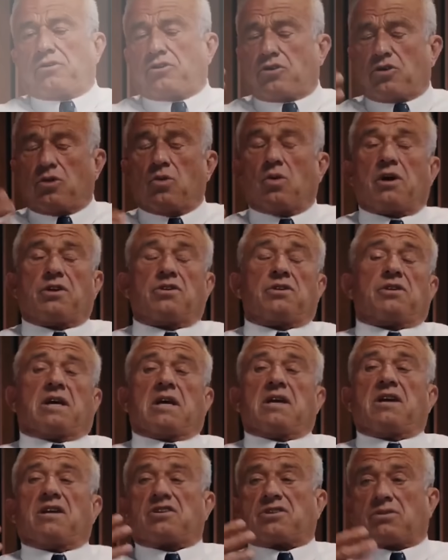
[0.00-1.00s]
200
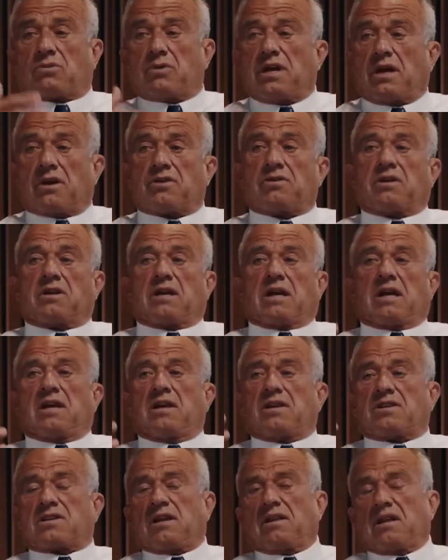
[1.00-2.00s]
days, 300
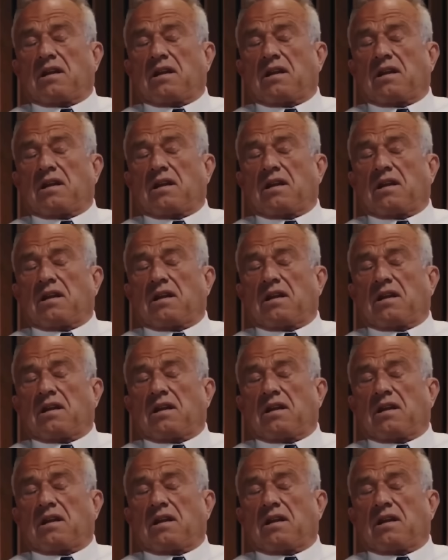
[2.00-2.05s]
days. I